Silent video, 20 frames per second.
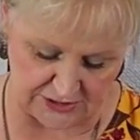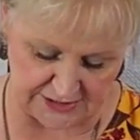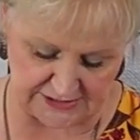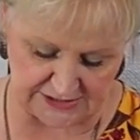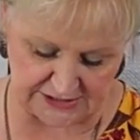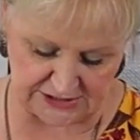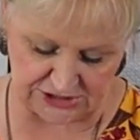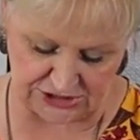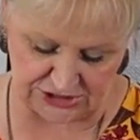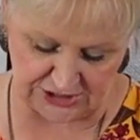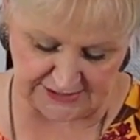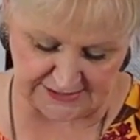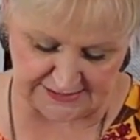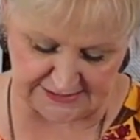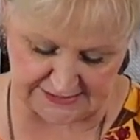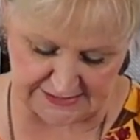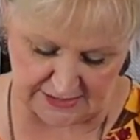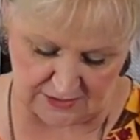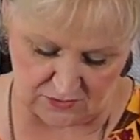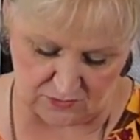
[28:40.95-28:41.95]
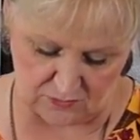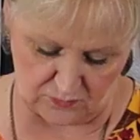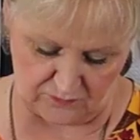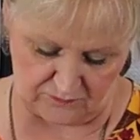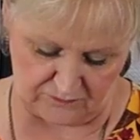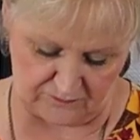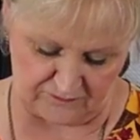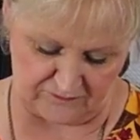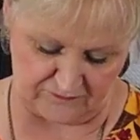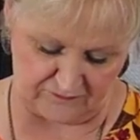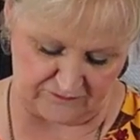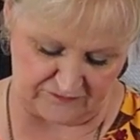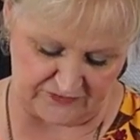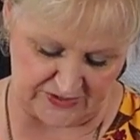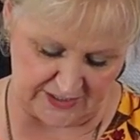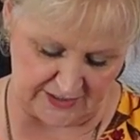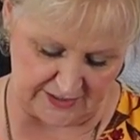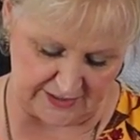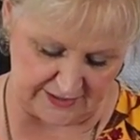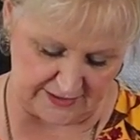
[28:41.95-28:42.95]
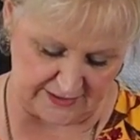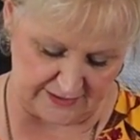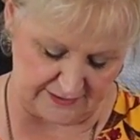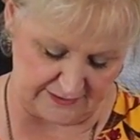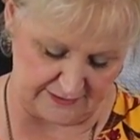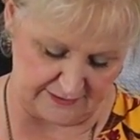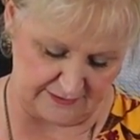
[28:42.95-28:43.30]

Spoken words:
This is just so fun.